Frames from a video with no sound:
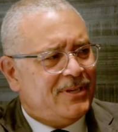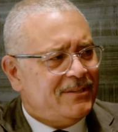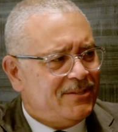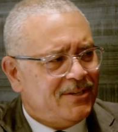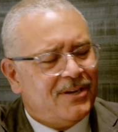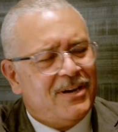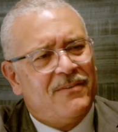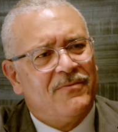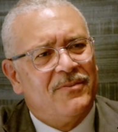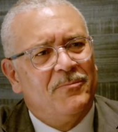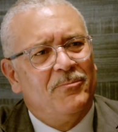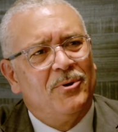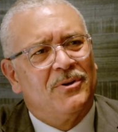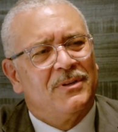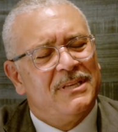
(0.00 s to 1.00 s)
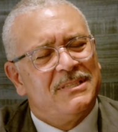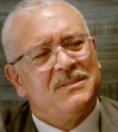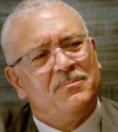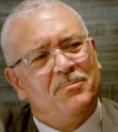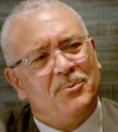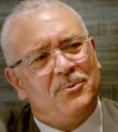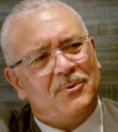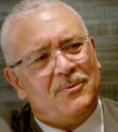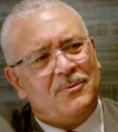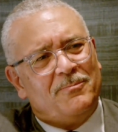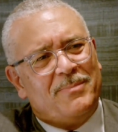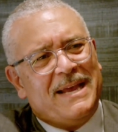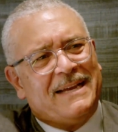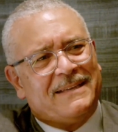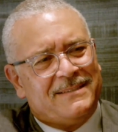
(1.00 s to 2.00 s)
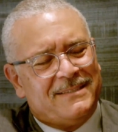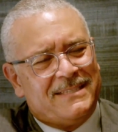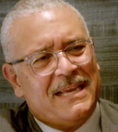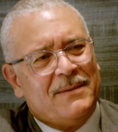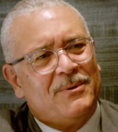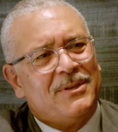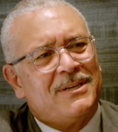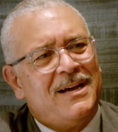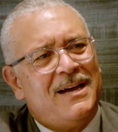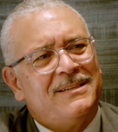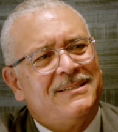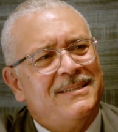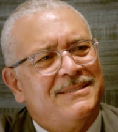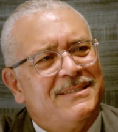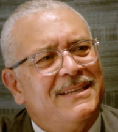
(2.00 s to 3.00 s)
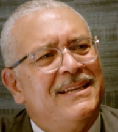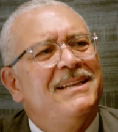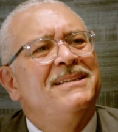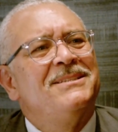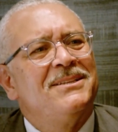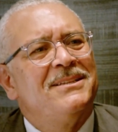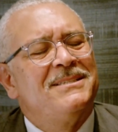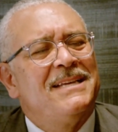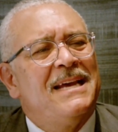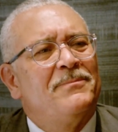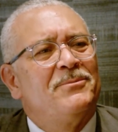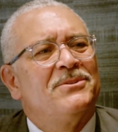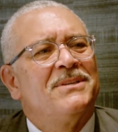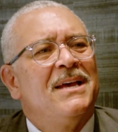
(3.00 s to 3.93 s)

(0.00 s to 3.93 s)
at the cover of the book. Let's pull back the table of contents and get into the chapters.